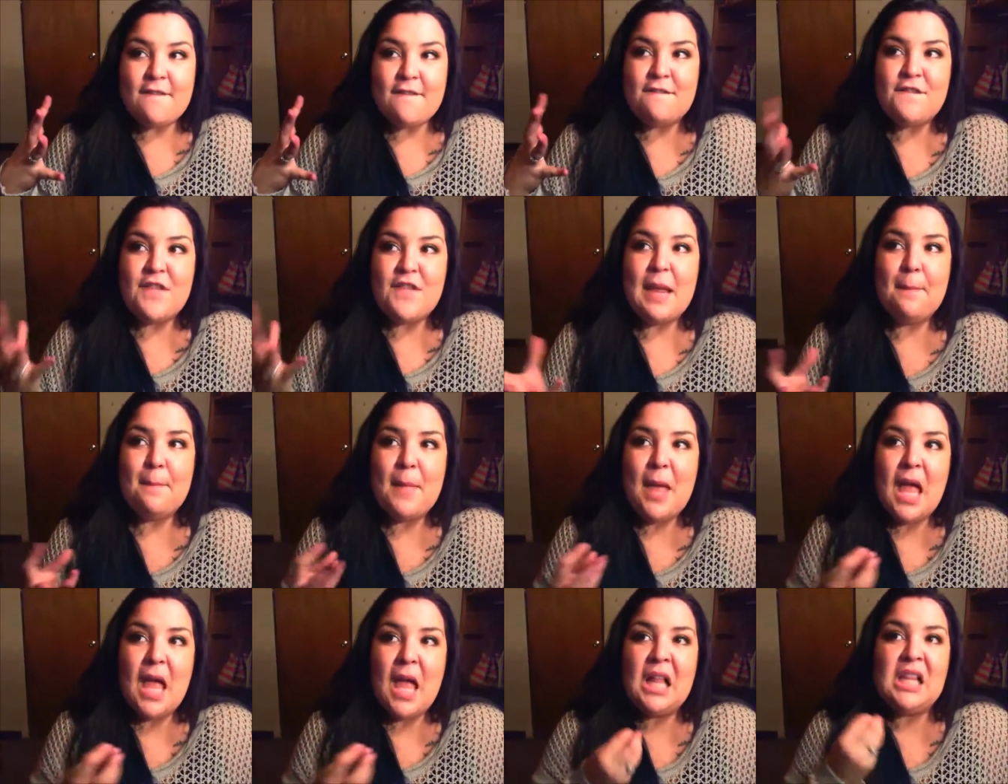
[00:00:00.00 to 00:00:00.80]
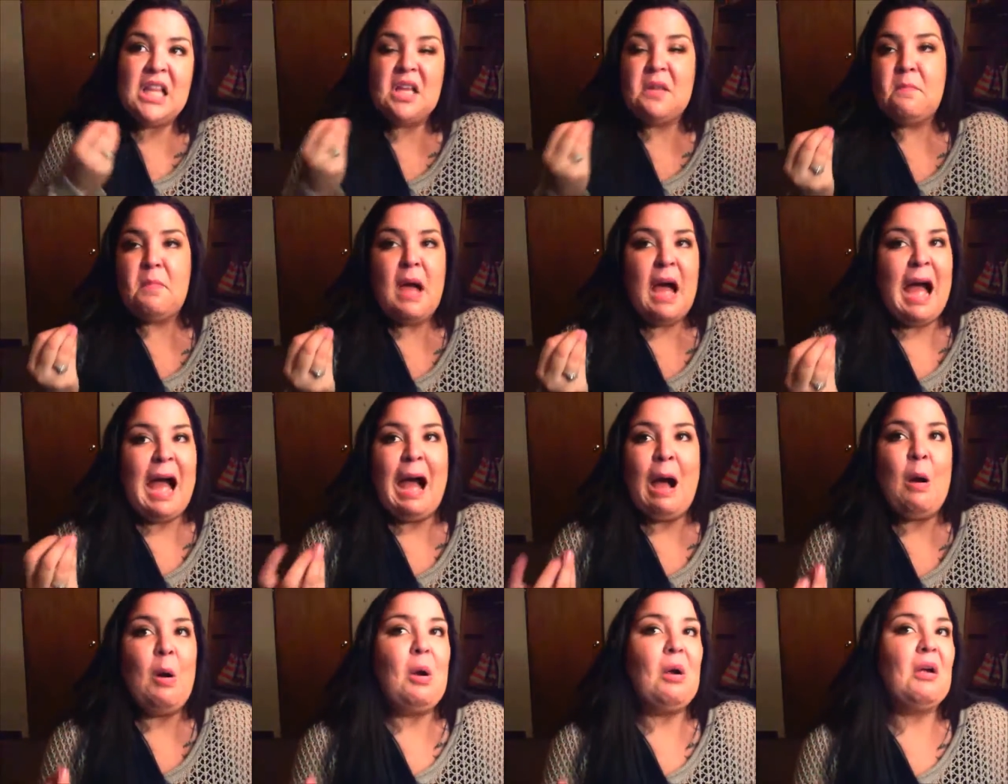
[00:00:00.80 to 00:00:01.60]
female
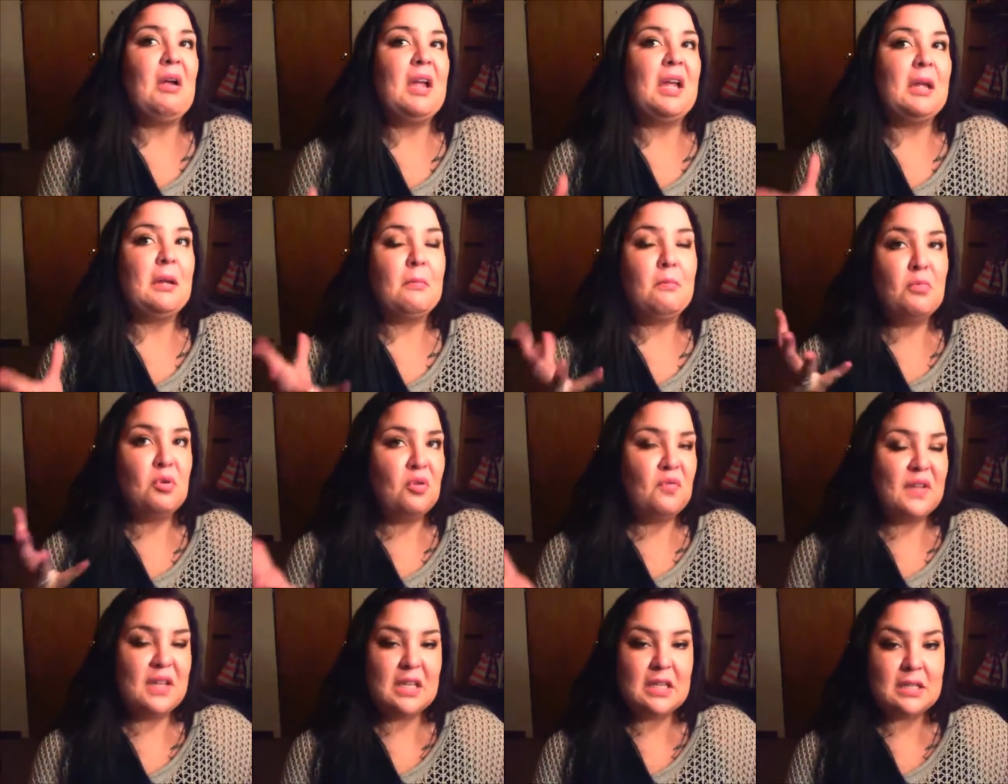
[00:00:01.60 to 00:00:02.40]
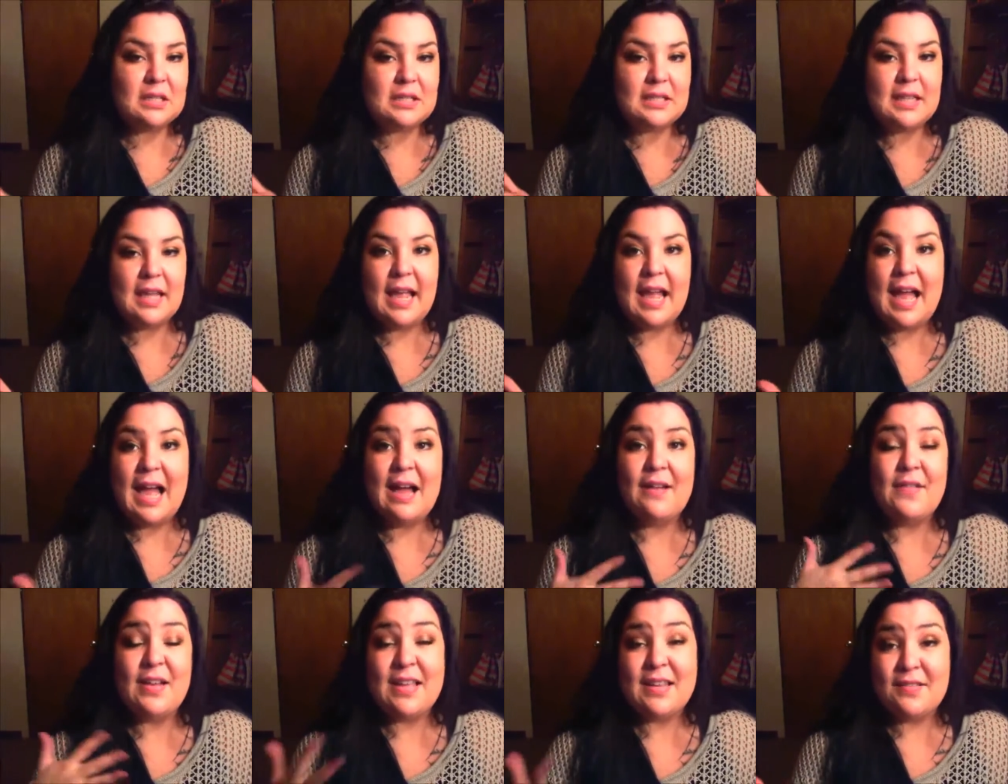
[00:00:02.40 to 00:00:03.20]
empowering movies they
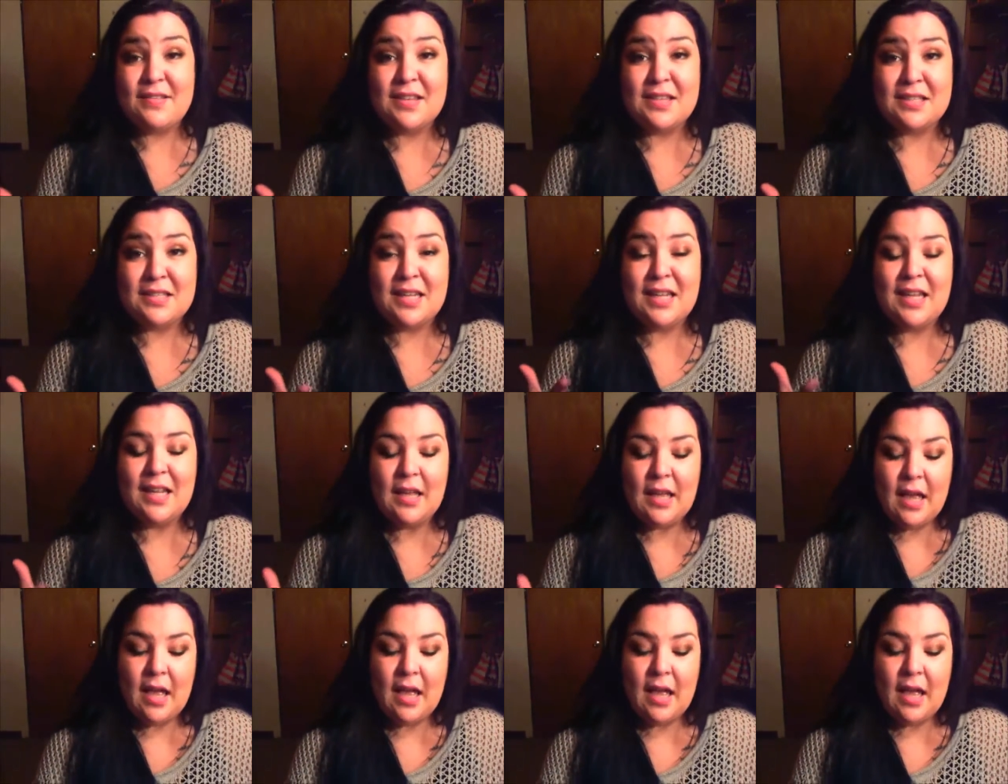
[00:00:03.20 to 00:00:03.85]
have in Disney.